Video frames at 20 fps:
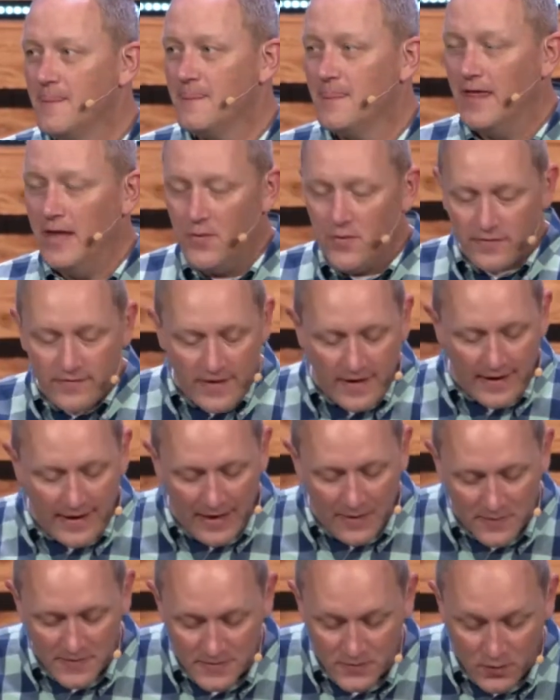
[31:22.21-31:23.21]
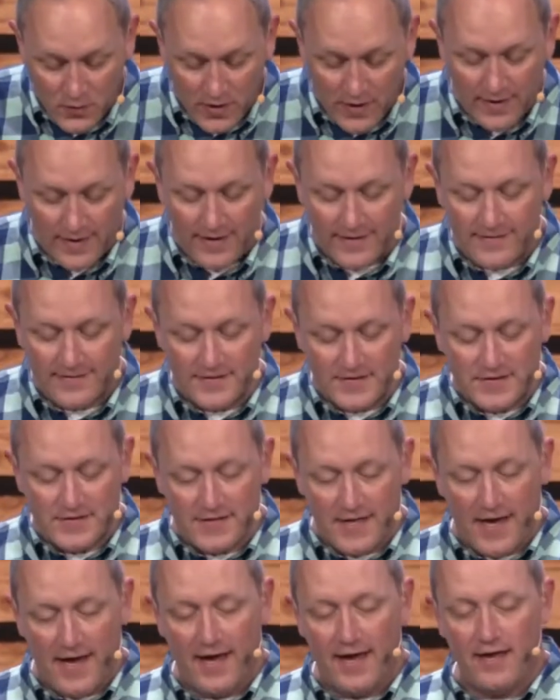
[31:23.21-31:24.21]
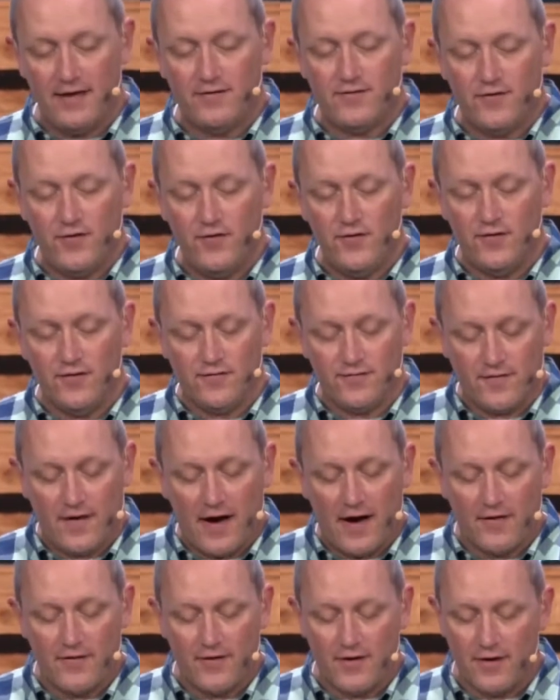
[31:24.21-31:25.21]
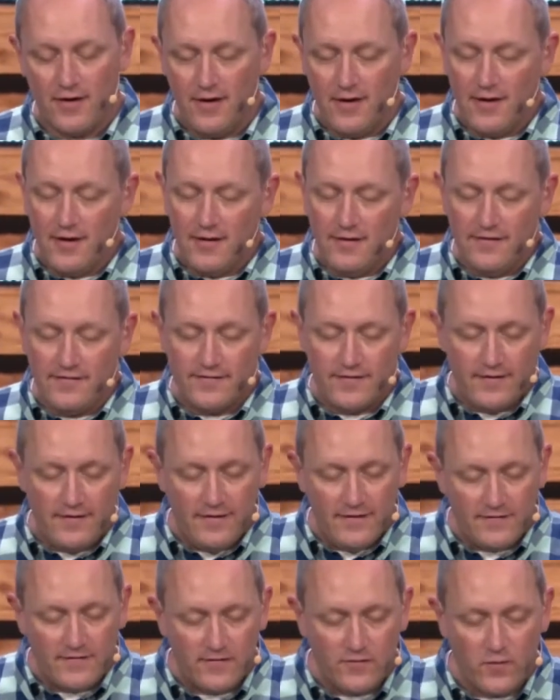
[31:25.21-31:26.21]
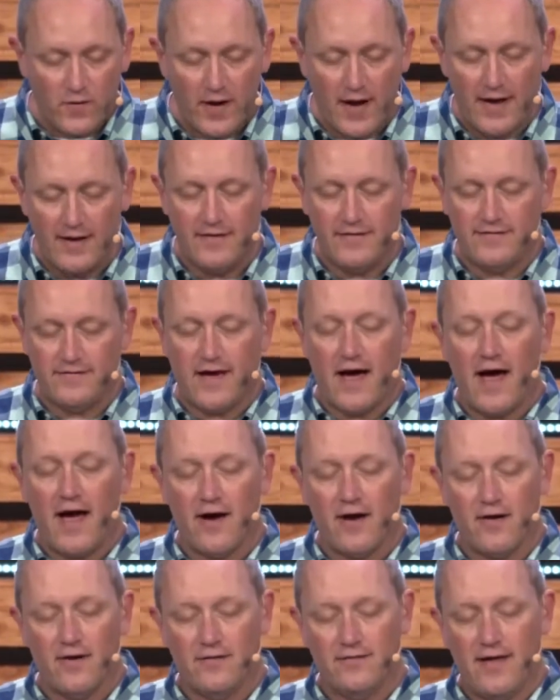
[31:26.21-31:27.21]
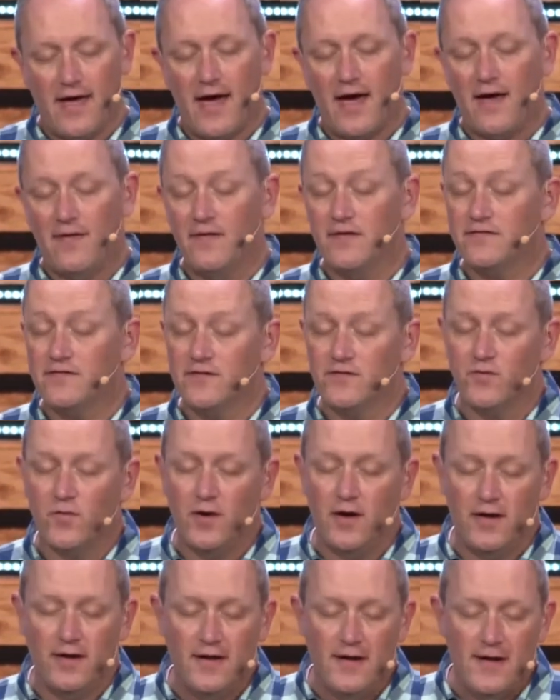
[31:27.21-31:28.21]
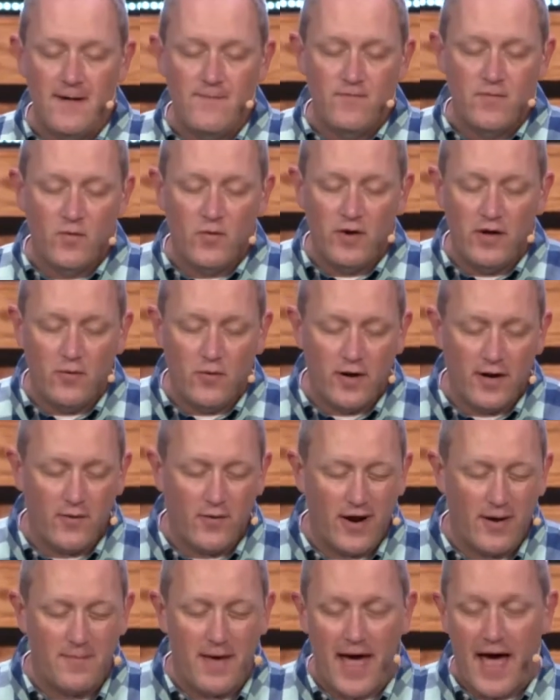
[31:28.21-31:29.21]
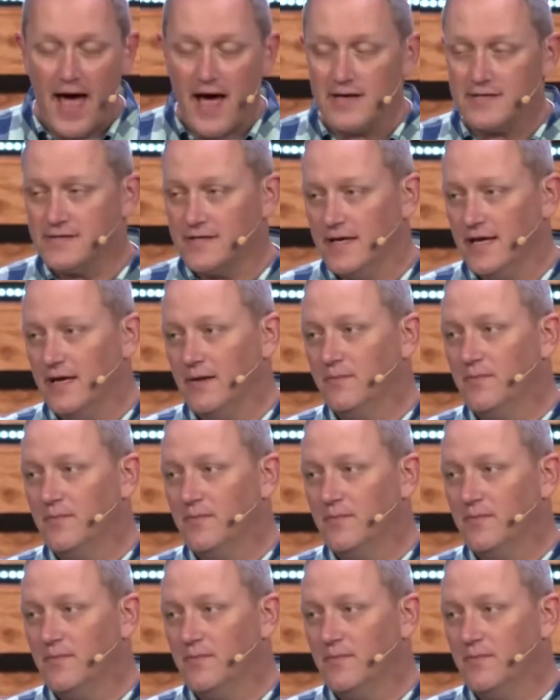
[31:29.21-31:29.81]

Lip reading: It was that he was willing to say to the Father, listen, this is what I desire, Dad. This is what I'm asking.